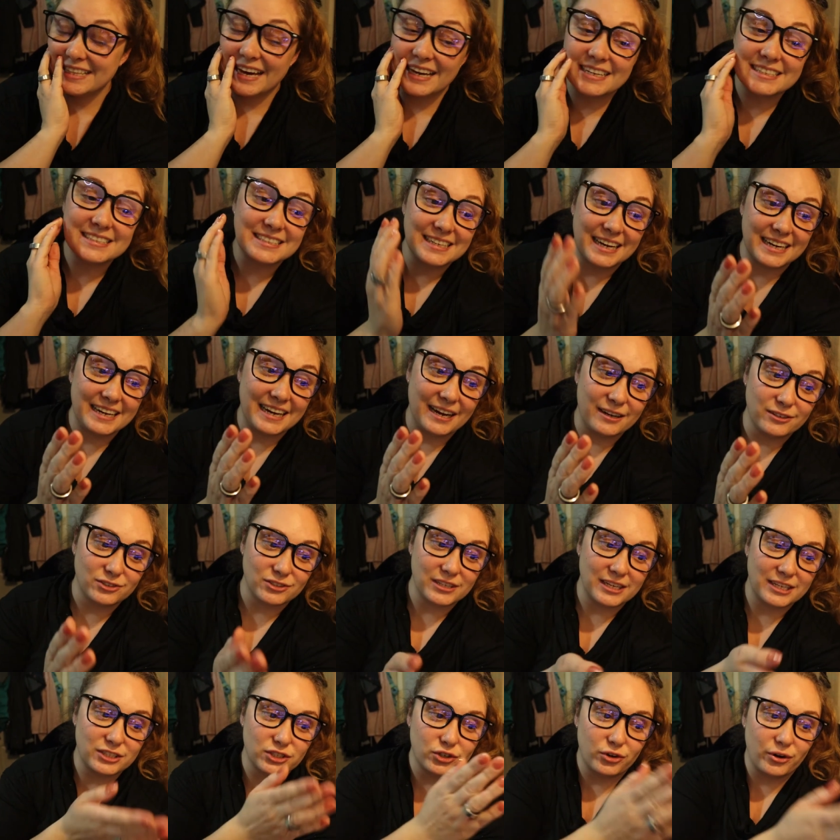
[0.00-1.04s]
that is done now,
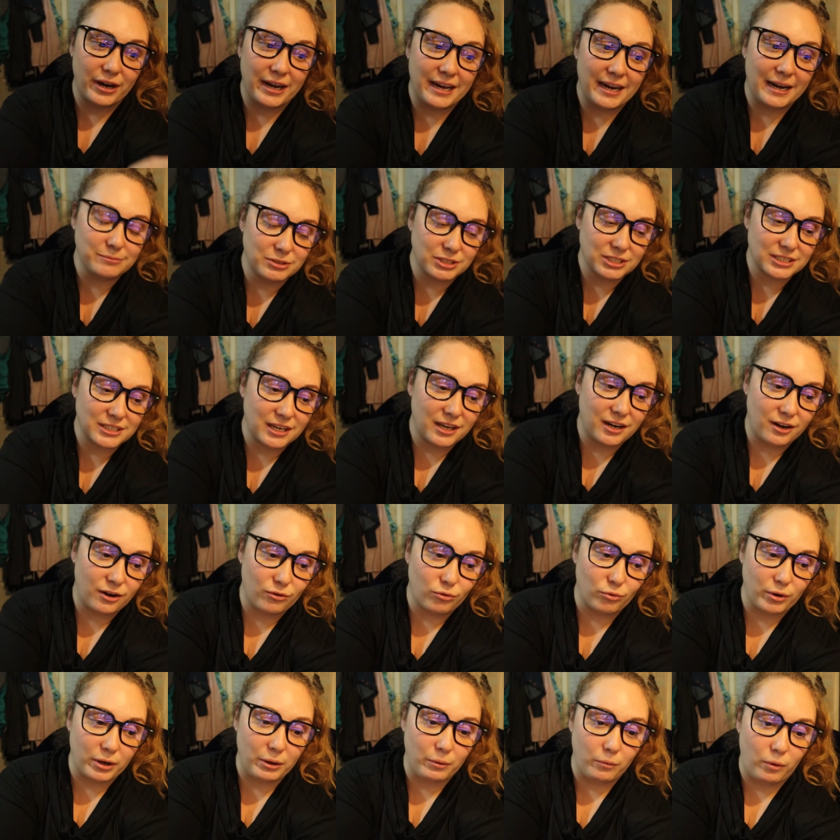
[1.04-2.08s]
so that's great. I'm just gonna
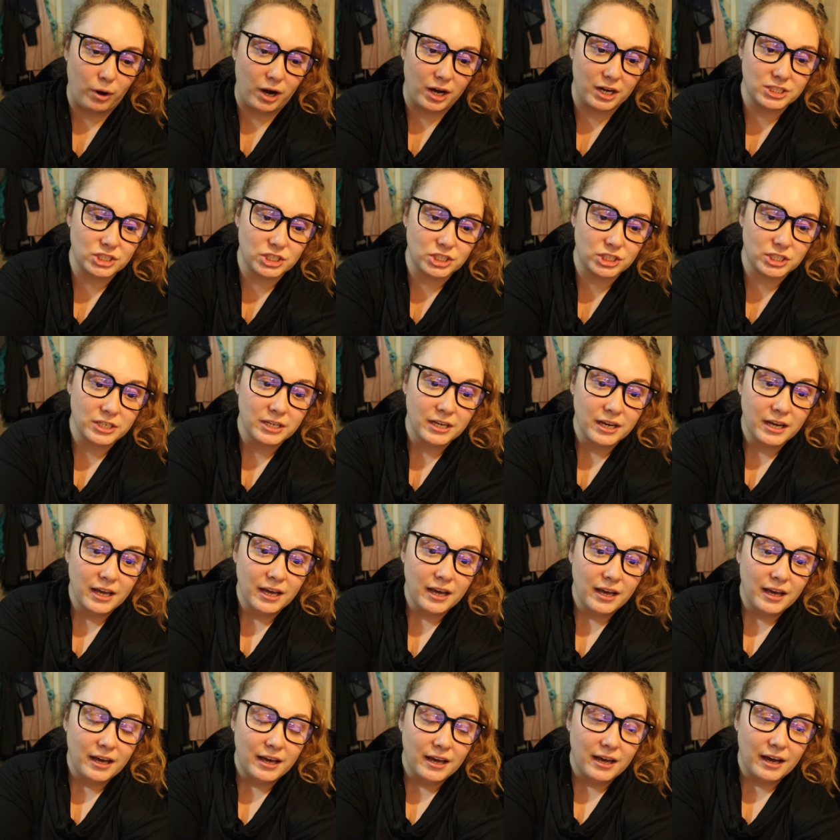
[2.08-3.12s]
rewatch
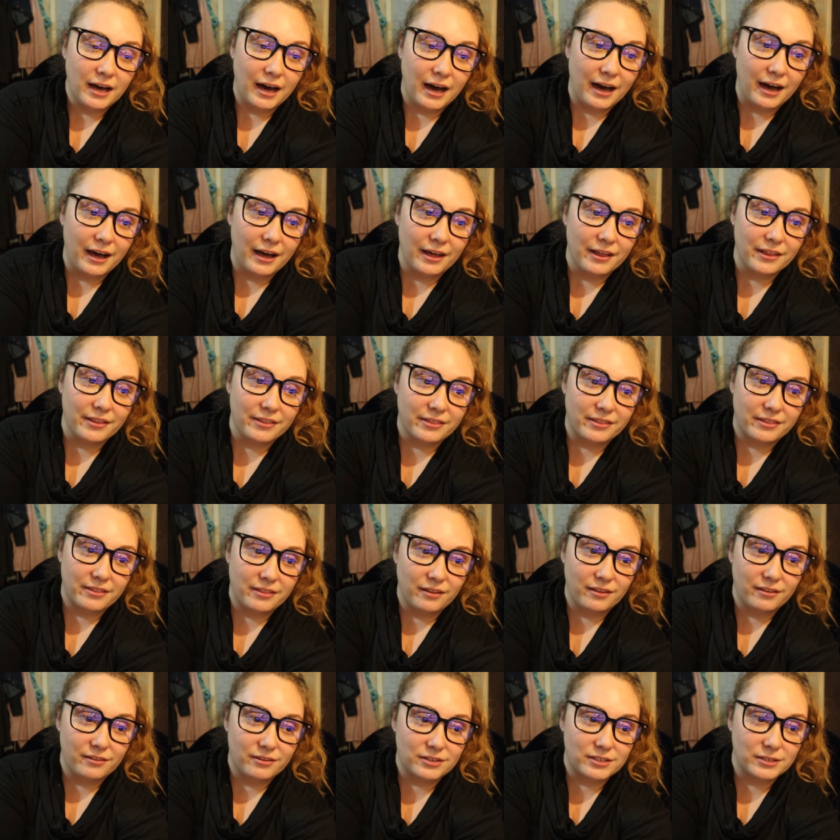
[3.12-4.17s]
uh,
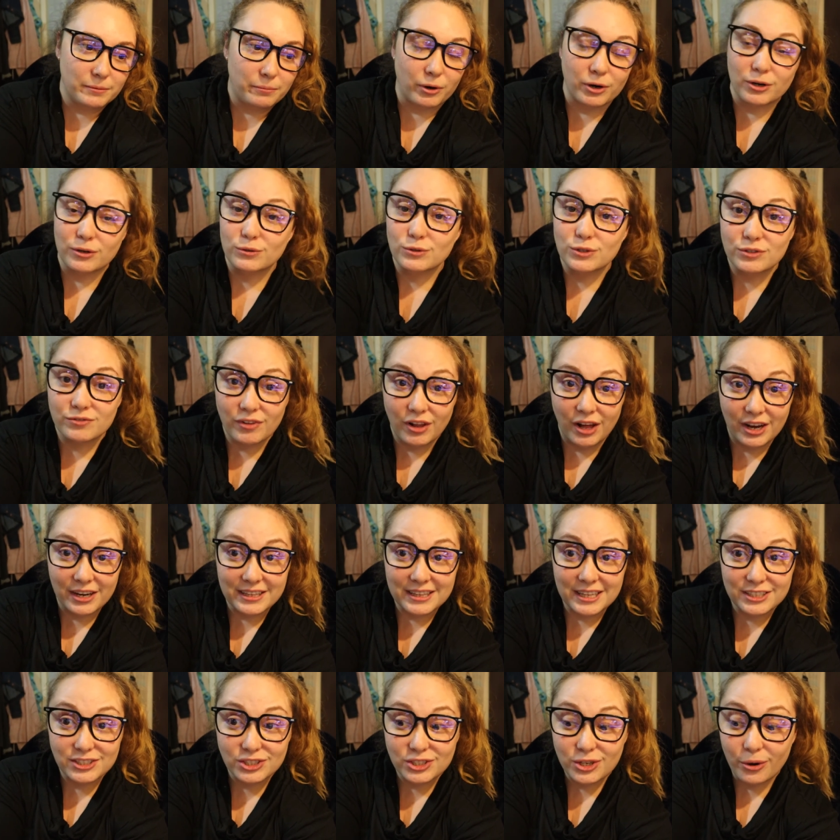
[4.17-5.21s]
tomorrow's
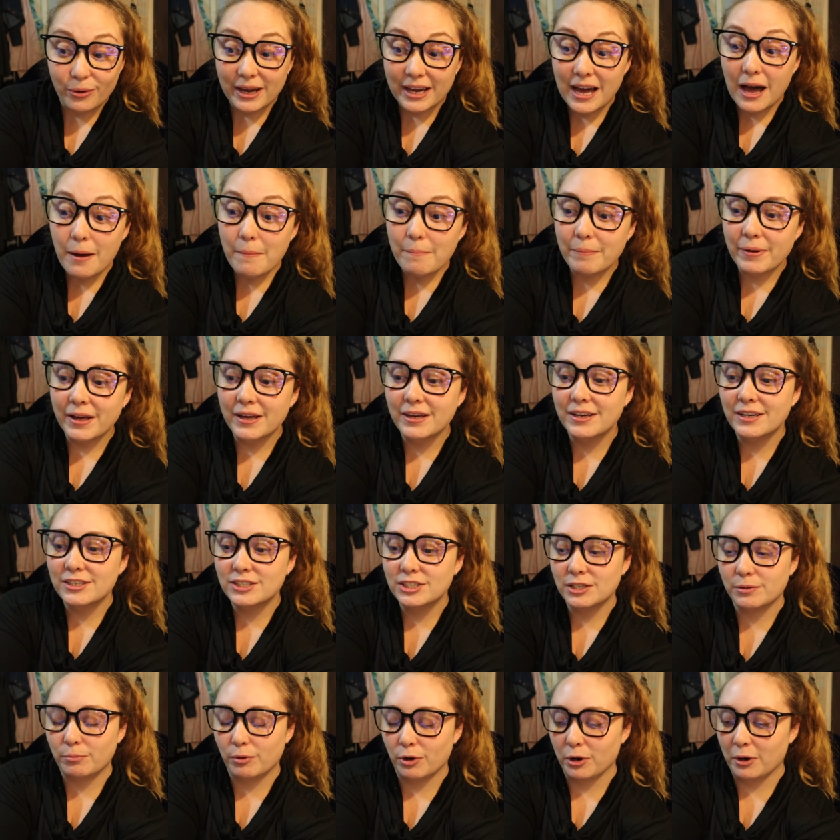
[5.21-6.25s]
vlog that's going up.
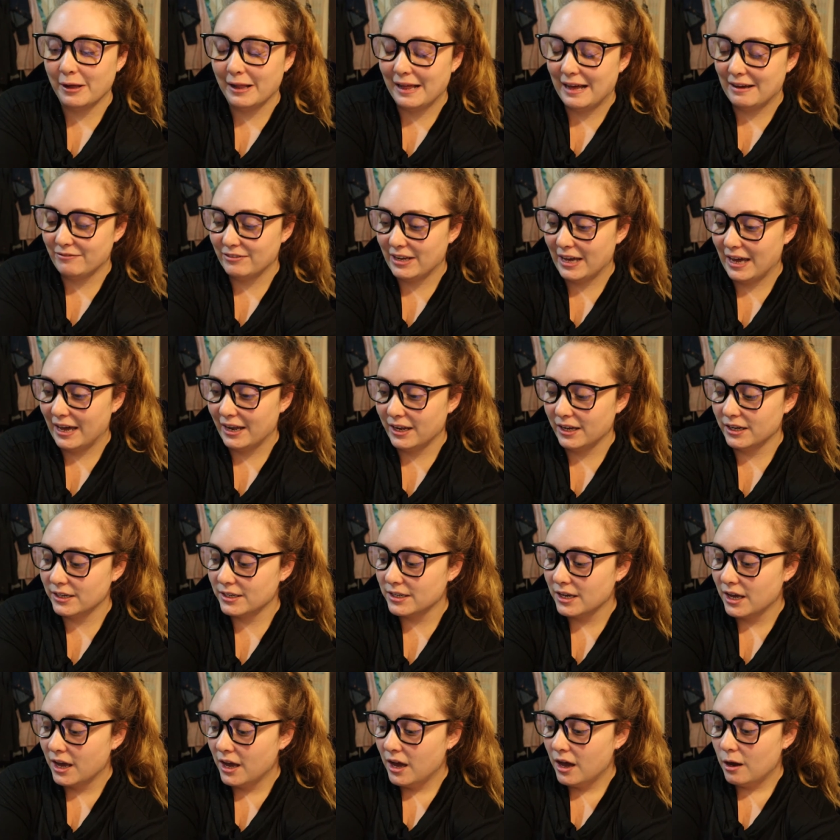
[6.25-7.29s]
Tomorrow I'll have to
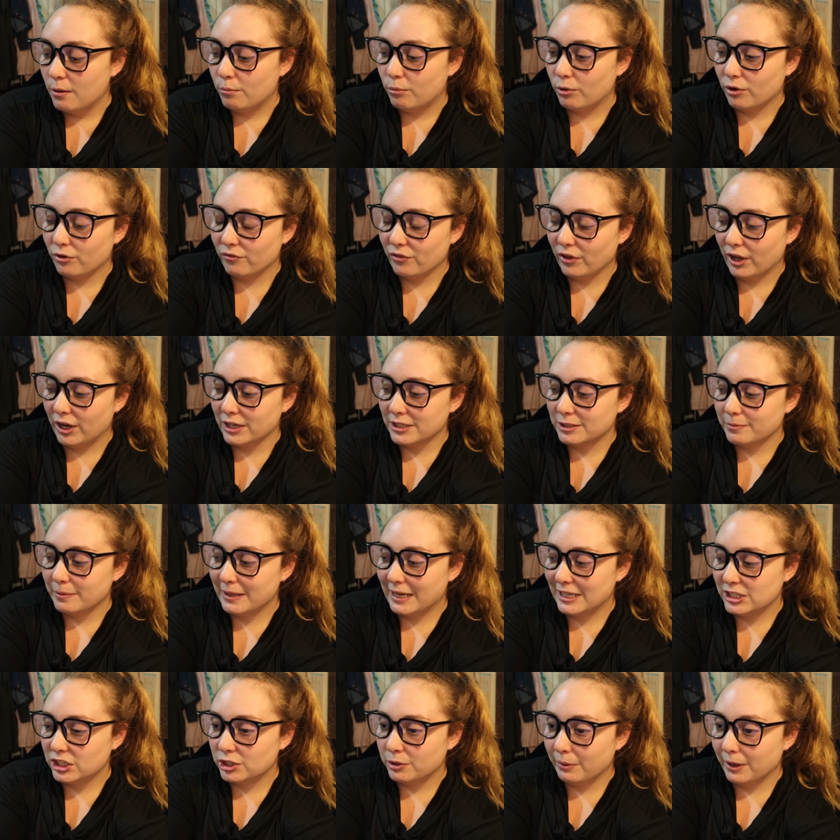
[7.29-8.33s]
edit more vlogs, but
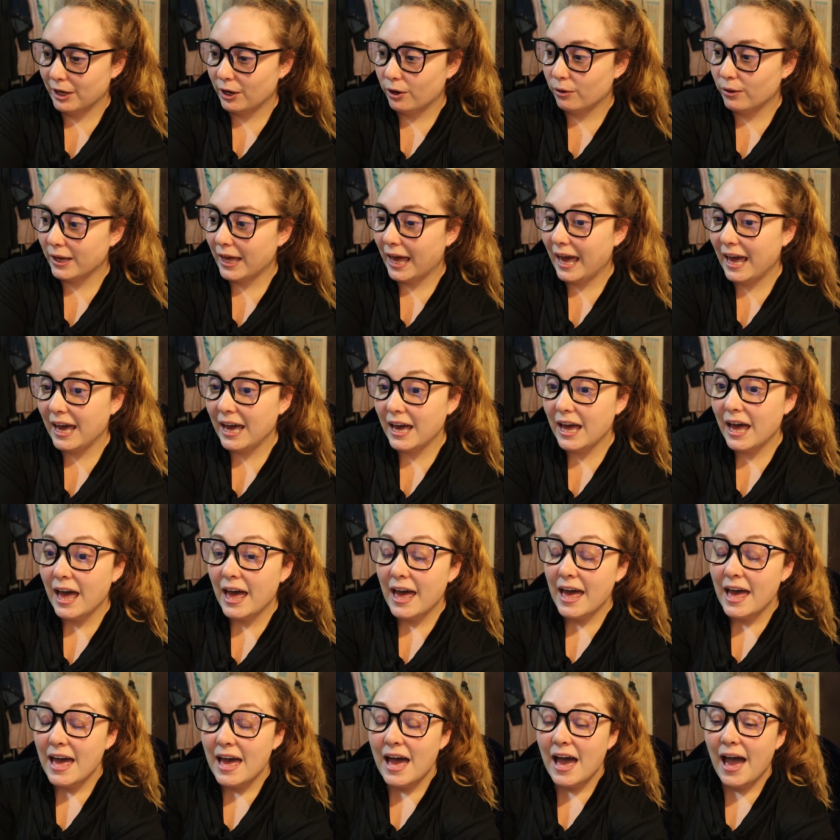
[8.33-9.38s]
that should be okay.
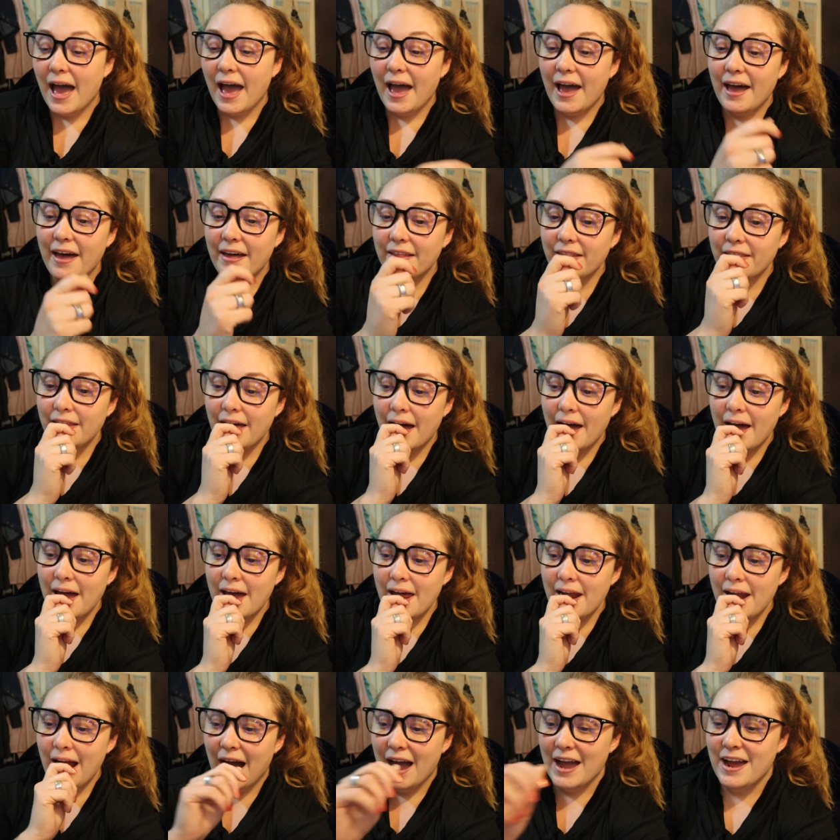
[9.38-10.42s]
And
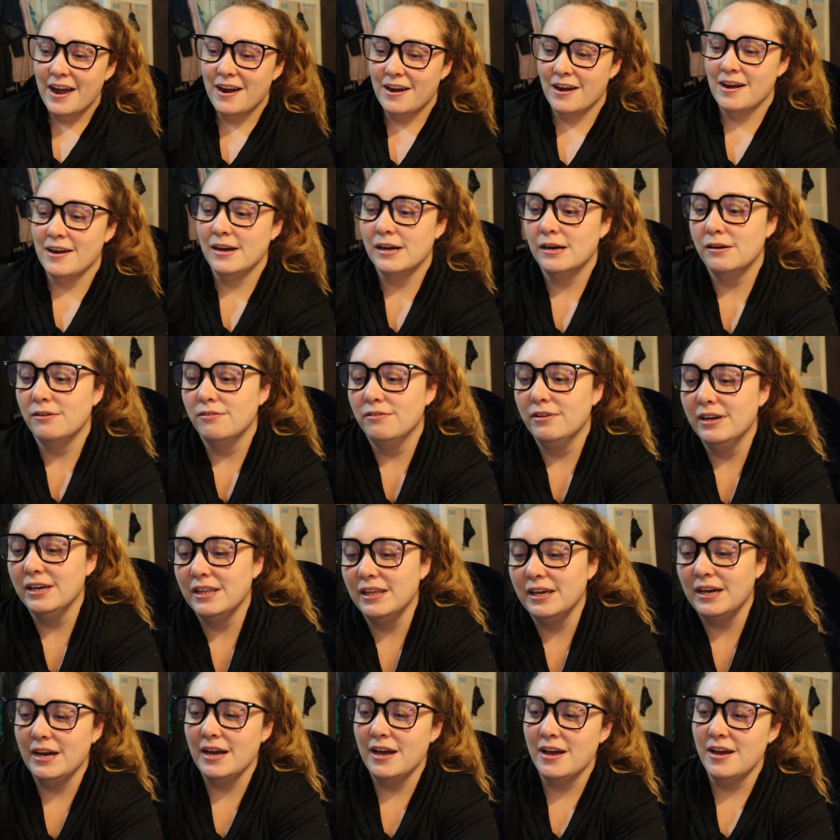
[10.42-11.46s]
then I
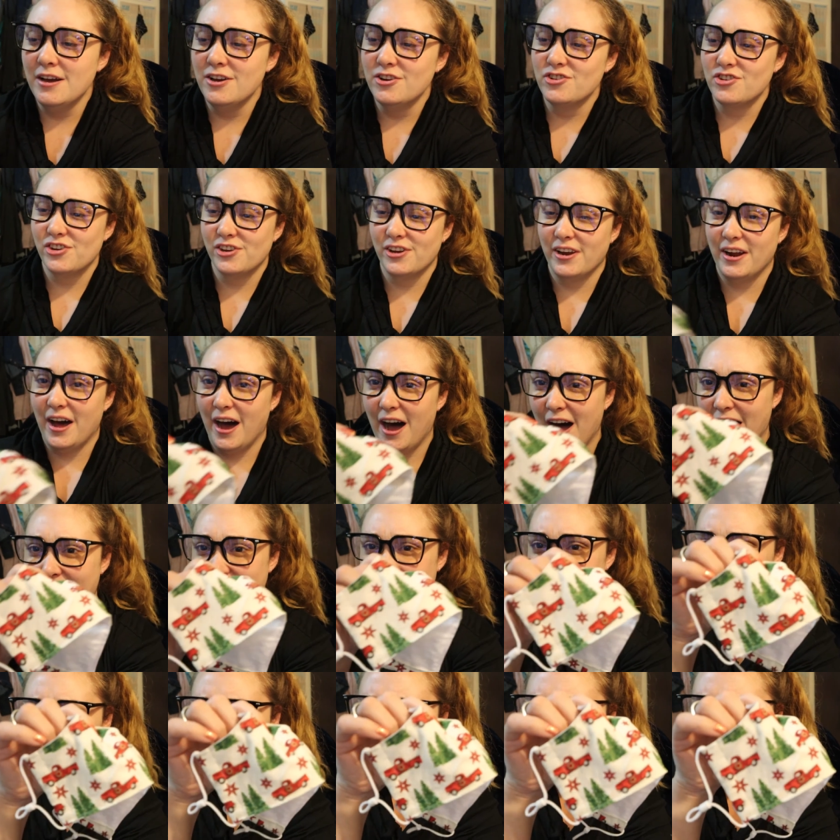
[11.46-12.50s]
really should
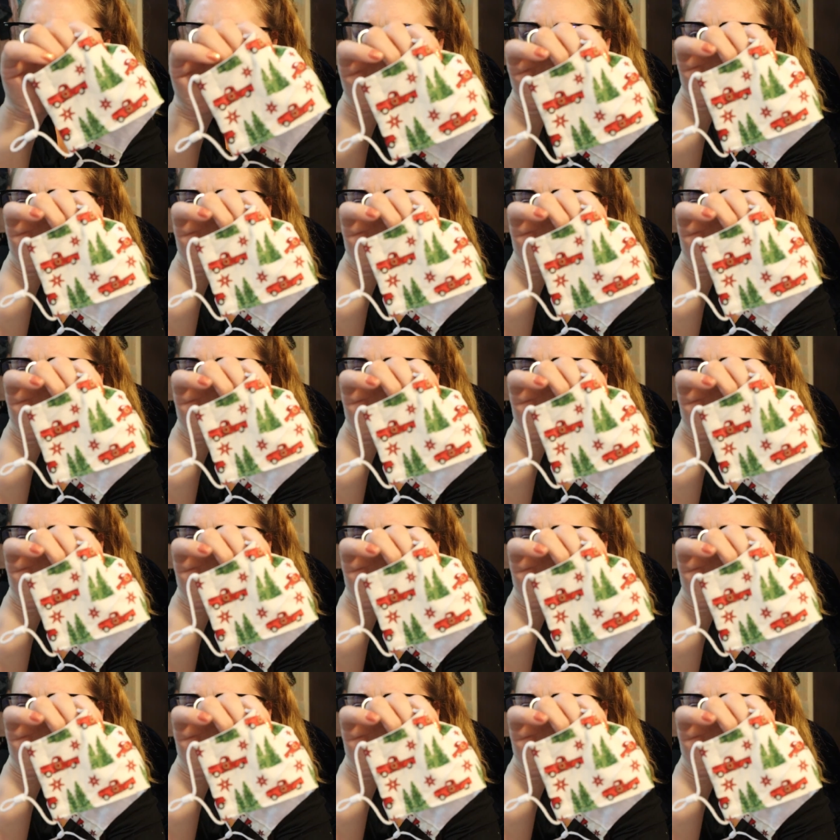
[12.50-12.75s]
iron